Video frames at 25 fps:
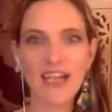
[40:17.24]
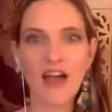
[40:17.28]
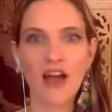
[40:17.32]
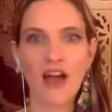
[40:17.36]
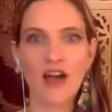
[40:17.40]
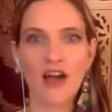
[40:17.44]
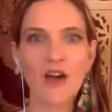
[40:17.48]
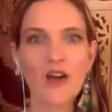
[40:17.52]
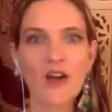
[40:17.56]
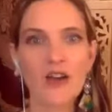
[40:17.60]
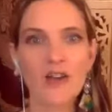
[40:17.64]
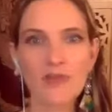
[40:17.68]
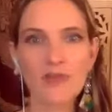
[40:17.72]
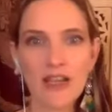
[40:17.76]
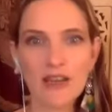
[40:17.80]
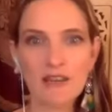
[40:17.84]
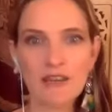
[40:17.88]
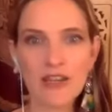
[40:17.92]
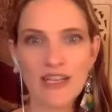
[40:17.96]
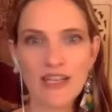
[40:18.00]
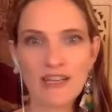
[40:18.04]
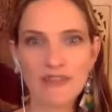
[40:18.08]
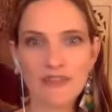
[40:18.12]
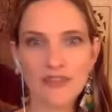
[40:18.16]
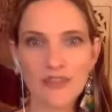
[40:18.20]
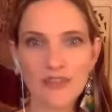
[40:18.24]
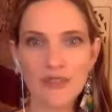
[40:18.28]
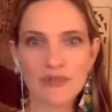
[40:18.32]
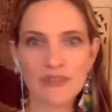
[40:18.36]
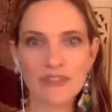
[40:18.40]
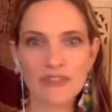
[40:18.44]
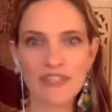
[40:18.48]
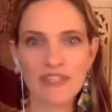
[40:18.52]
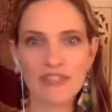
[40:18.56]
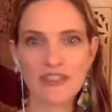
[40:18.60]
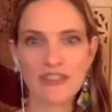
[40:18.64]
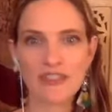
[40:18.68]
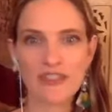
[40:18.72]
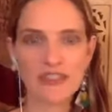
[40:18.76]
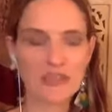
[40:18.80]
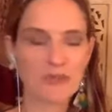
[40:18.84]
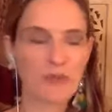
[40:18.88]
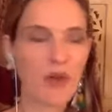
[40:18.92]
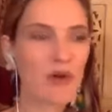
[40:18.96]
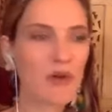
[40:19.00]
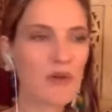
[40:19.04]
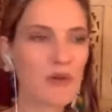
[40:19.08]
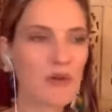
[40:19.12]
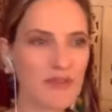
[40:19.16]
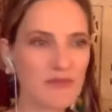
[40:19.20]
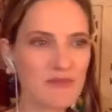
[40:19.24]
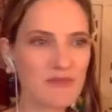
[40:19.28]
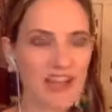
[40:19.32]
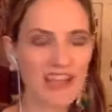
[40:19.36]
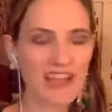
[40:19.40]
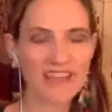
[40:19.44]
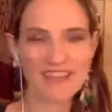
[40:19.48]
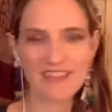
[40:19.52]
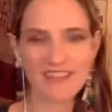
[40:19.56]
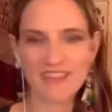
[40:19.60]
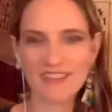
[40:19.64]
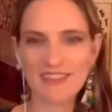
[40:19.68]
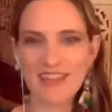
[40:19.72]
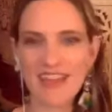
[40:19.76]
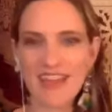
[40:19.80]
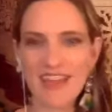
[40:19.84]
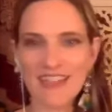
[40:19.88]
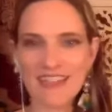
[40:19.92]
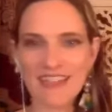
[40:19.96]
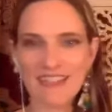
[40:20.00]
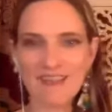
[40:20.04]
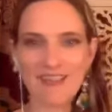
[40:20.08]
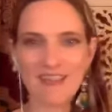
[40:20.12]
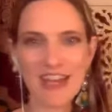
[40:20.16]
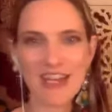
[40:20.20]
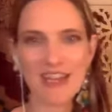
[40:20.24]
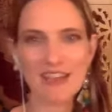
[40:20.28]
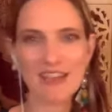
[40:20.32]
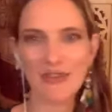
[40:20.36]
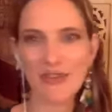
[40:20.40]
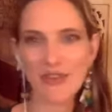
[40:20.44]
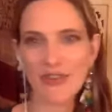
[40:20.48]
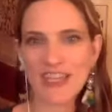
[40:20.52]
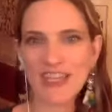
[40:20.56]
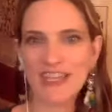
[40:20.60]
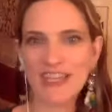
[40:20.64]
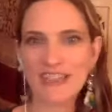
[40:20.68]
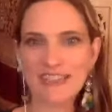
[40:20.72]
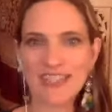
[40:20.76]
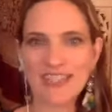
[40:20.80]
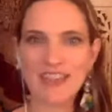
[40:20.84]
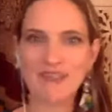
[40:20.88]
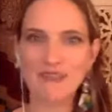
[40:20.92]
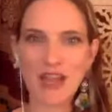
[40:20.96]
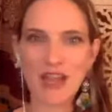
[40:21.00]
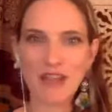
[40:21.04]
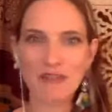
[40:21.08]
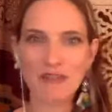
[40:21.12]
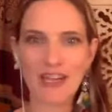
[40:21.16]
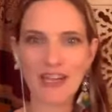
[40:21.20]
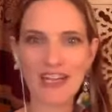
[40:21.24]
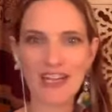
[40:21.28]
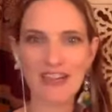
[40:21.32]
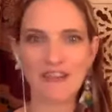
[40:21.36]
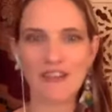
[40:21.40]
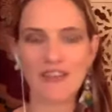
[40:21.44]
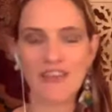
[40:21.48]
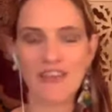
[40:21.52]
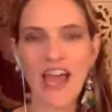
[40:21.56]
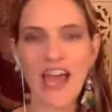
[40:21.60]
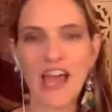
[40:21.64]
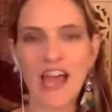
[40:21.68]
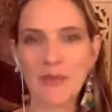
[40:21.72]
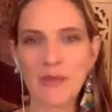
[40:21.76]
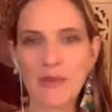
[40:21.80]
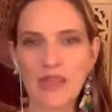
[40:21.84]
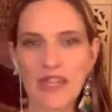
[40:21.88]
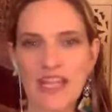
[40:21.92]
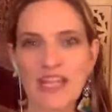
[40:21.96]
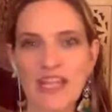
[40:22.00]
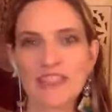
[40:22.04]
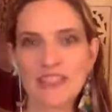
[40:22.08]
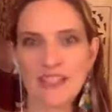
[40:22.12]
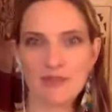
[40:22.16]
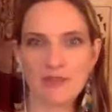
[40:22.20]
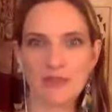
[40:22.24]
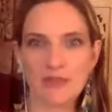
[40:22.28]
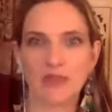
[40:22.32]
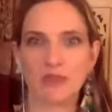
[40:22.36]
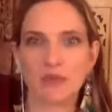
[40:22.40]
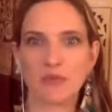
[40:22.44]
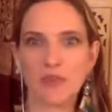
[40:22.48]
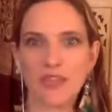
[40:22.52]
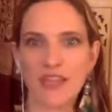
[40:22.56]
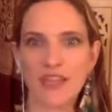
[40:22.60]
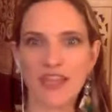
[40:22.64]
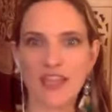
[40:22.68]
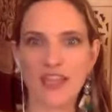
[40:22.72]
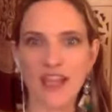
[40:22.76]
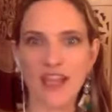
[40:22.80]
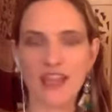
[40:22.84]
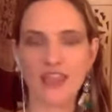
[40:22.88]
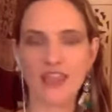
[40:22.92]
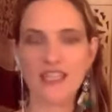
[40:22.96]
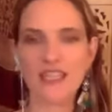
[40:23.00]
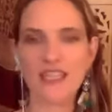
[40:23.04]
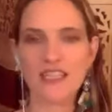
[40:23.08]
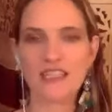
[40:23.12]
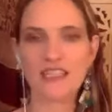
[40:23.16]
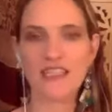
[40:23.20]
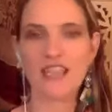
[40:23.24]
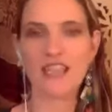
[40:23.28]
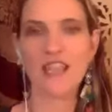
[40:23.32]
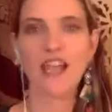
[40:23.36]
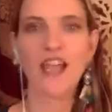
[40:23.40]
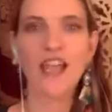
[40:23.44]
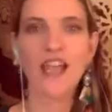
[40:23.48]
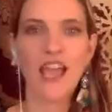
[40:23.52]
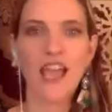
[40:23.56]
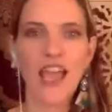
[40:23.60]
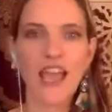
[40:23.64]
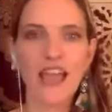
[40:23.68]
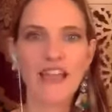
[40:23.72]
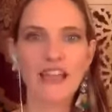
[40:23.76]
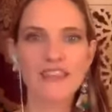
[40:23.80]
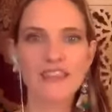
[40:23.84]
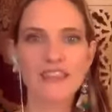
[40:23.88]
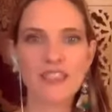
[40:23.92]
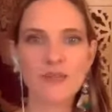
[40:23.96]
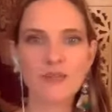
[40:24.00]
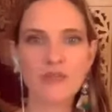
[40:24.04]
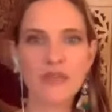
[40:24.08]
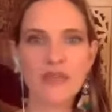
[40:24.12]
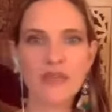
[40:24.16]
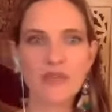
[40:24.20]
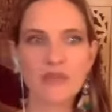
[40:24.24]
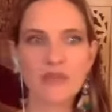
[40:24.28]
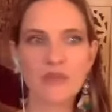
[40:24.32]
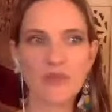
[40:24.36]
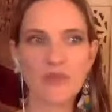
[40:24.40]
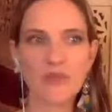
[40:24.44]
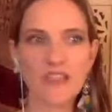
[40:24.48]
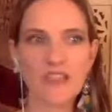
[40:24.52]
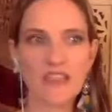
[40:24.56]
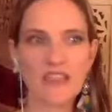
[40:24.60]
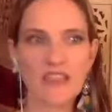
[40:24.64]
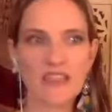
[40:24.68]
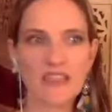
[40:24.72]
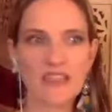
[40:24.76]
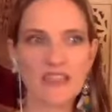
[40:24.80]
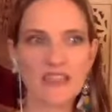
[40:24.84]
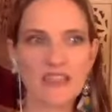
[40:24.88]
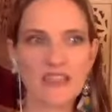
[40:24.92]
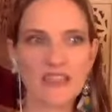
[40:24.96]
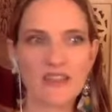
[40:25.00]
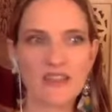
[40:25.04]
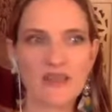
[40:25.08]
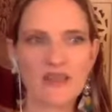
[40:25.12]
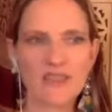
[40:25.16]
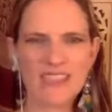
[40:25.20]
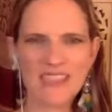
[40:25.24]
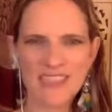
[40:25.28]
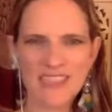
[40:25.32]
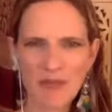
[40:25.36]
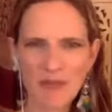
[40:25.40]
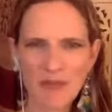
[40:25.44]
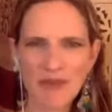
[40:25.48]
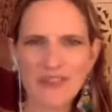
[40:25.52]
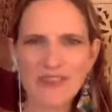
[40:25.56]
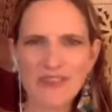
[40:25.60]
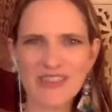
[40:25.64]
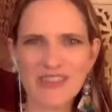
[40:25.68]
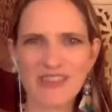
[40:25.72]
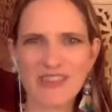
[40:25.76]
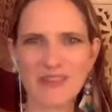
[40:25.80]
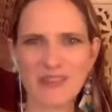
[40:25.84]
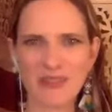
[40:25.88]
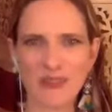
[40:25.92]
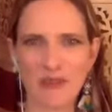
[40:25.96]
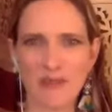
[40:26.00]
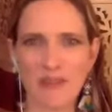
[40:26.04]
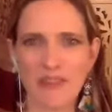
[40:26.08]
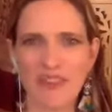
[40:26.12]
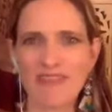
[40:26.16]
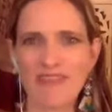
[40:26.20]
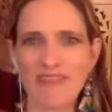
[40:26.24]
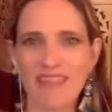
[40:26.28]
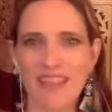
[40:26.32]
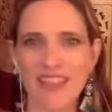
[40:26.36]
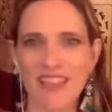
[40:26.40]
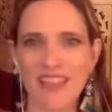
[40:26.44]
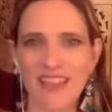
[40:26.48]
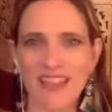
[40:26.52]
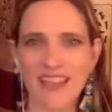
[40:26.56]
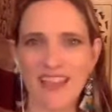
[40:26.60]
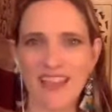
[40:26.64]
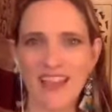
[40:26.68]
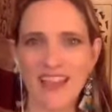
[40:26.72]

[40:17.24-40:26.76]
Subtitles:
oh, I'm not ready for a relationship. Oh, I'm not ready for this. I'm not ready for that because I'm still working on this. And sometimes we stop ourselves from living